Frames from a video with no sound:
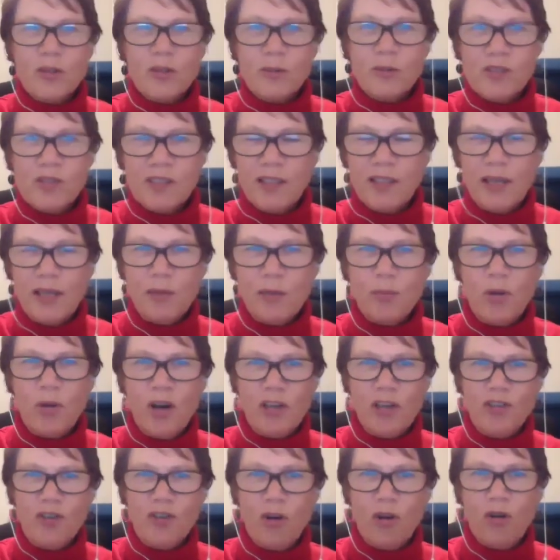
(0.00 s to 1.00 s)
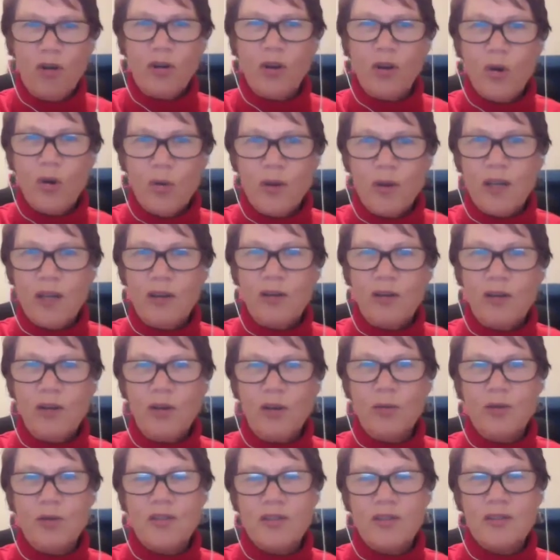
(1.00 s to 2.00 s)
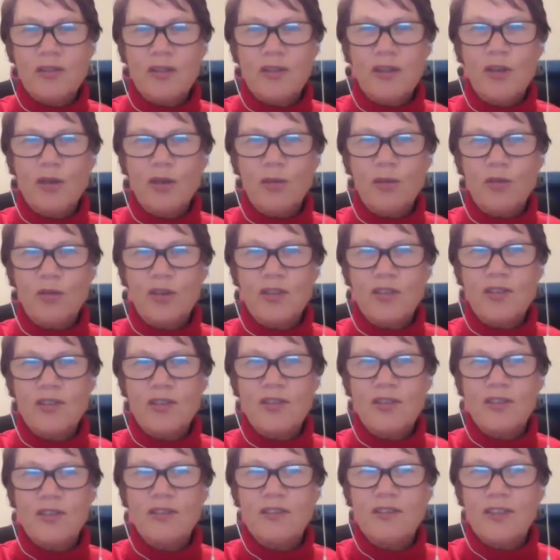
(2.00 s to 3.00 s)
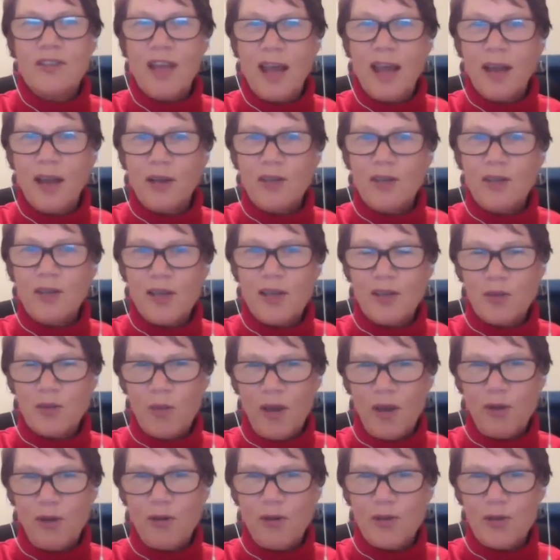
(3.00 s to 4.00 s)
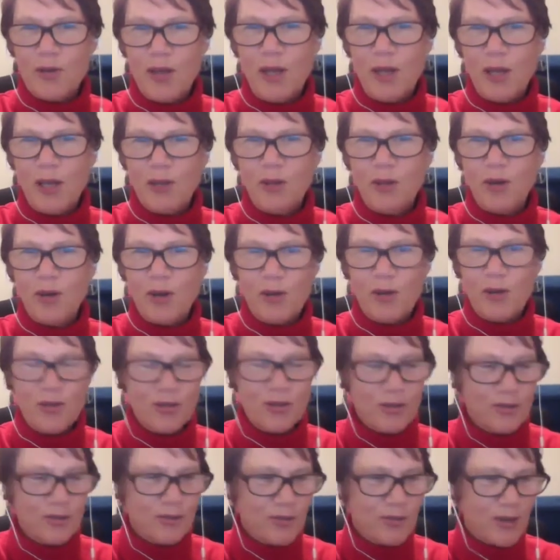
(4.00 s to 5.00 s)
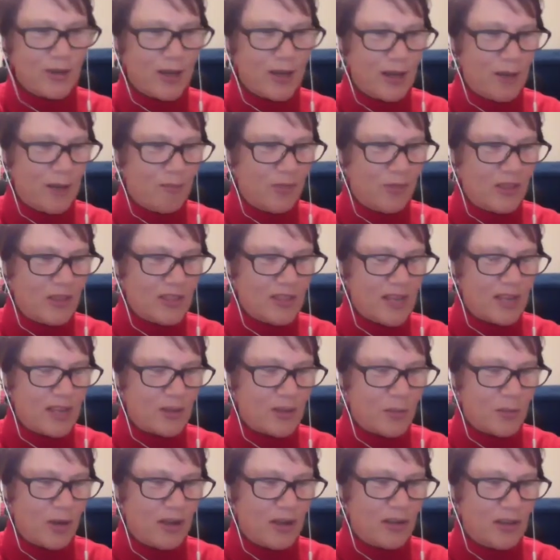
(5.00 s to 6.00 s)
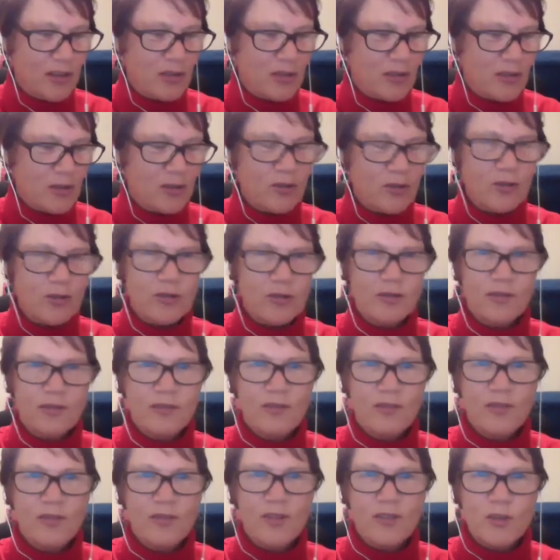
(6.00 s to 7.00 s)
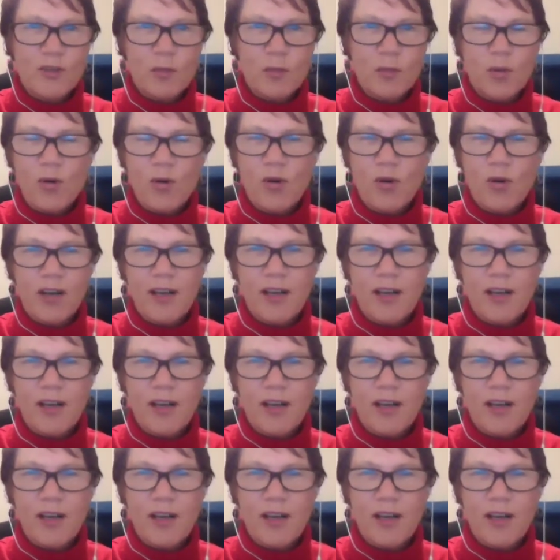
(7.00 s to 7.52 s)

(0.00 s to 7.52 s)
It was led by John Quinn, who was down in Tasmania as the head coach of the Tasmanian Institute of Sport.